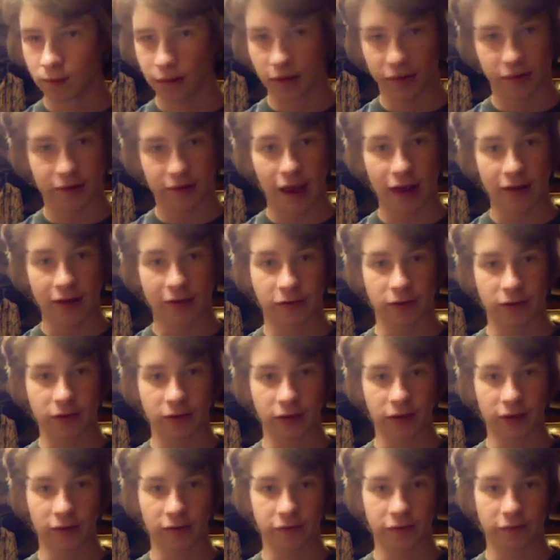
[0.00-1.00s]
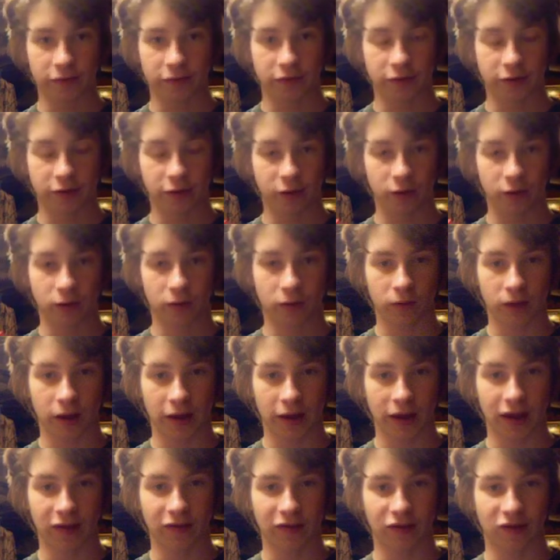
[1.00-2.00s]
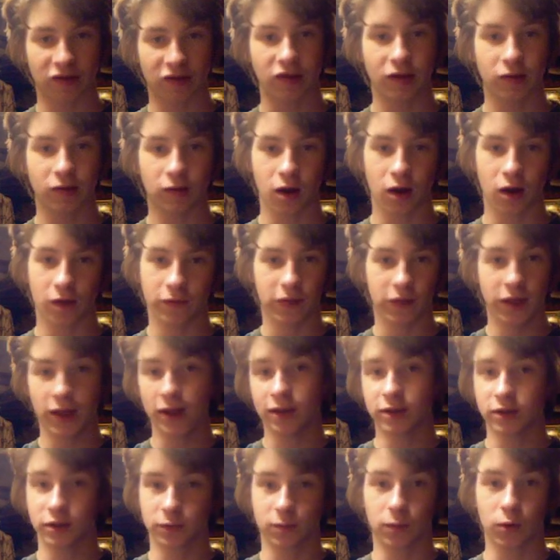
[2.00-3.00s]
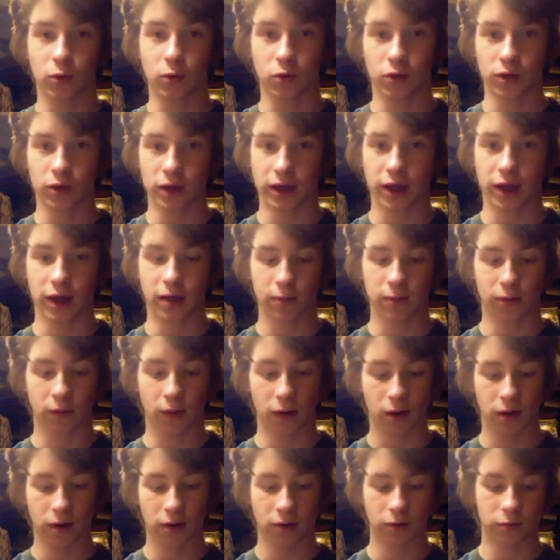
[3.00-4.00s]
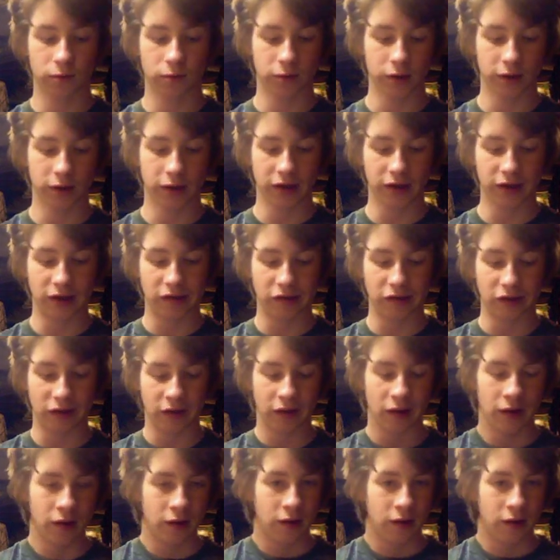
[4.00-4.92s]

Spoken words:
X-Acto knife till I got the seal off, and then I just pulled and it came apart really easy.